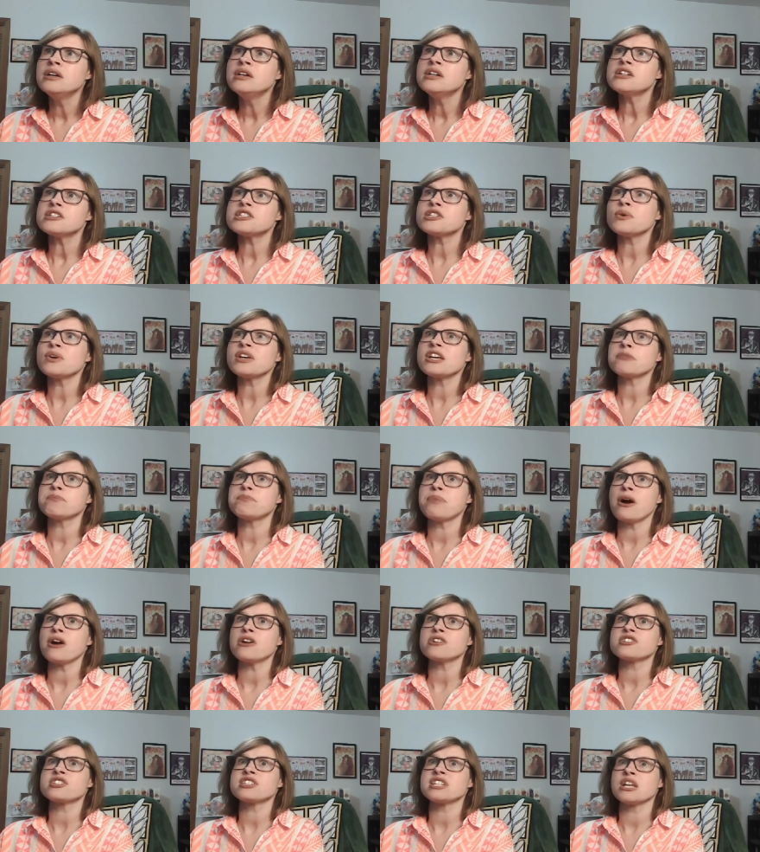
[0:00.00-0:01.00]
So he could
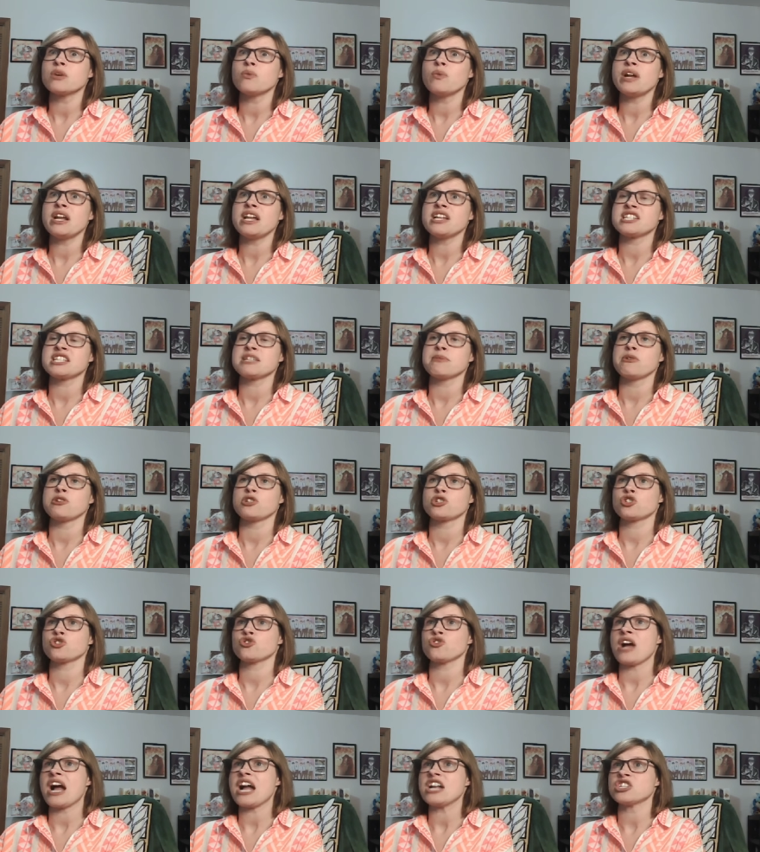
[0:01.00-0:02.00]
personally witness the most
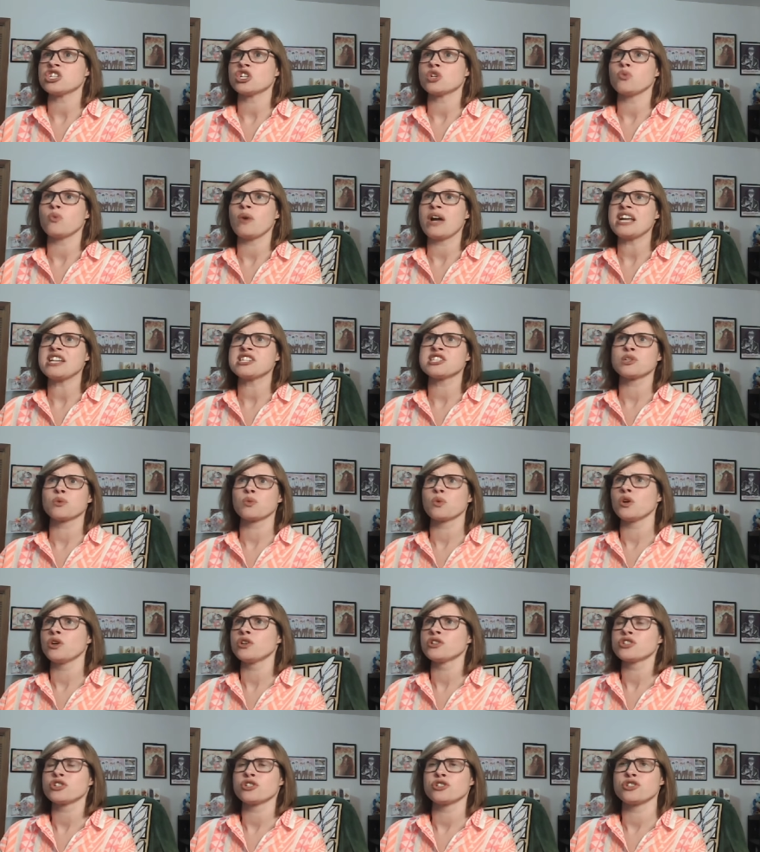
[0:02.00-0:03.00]
tragic ways the
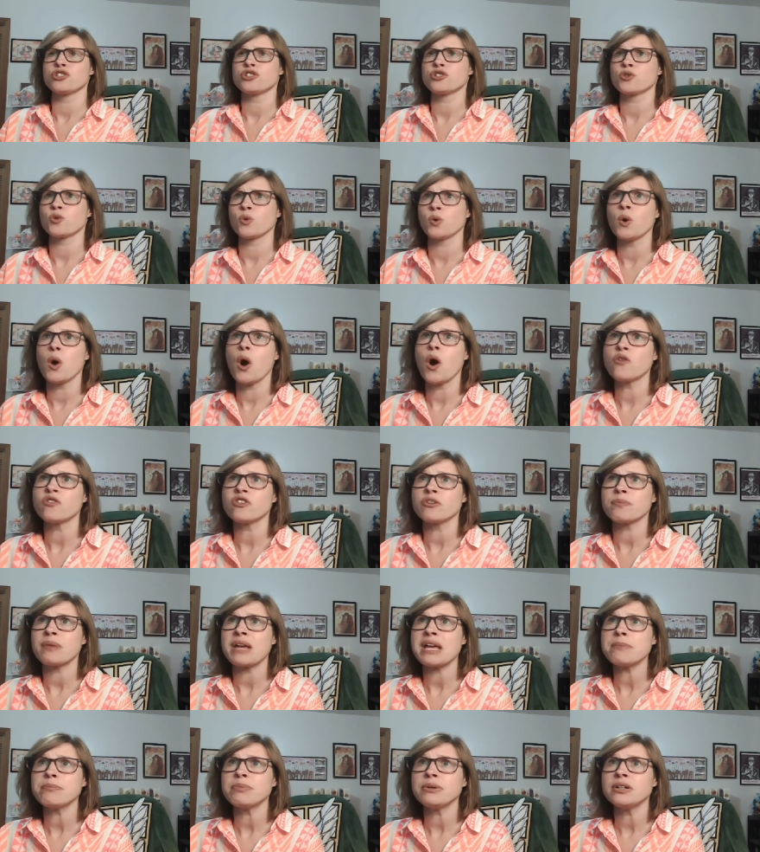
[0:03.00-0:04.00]
world could screw over
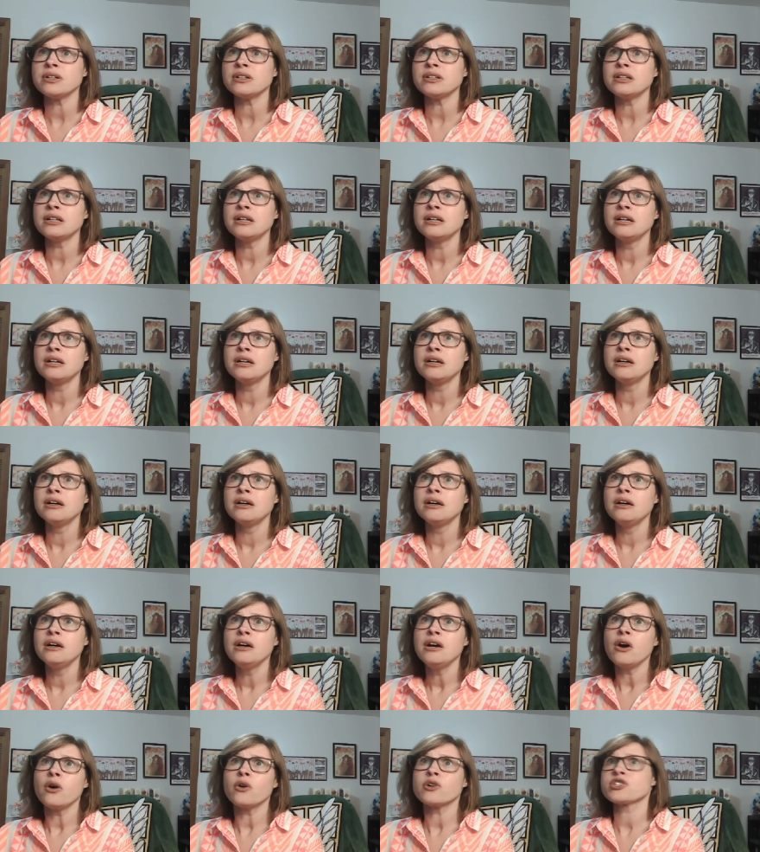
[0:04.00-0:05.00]
people?
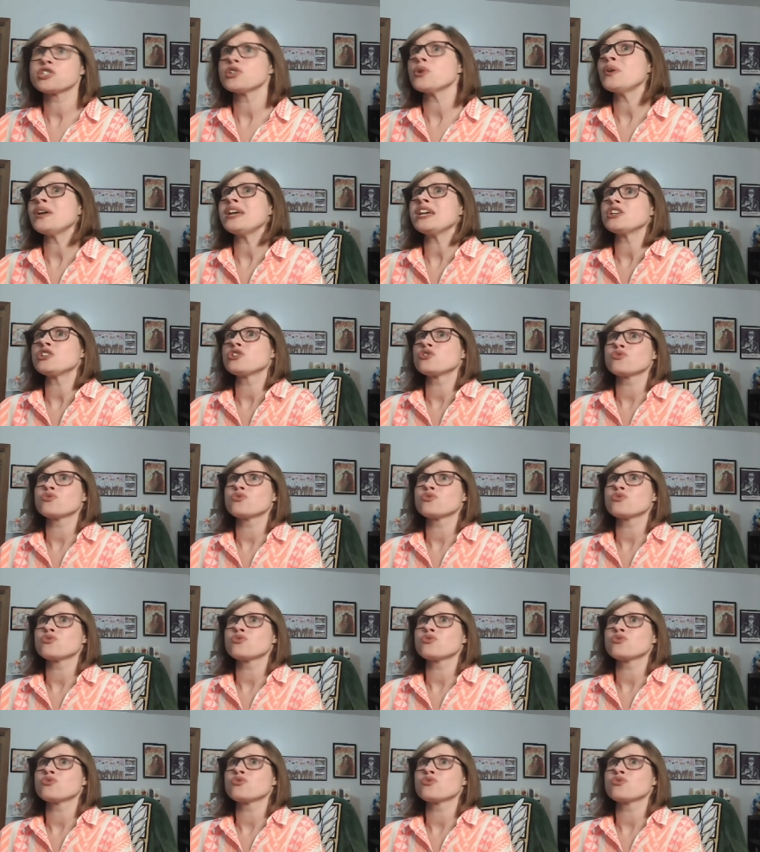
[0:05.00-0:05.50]
or so he could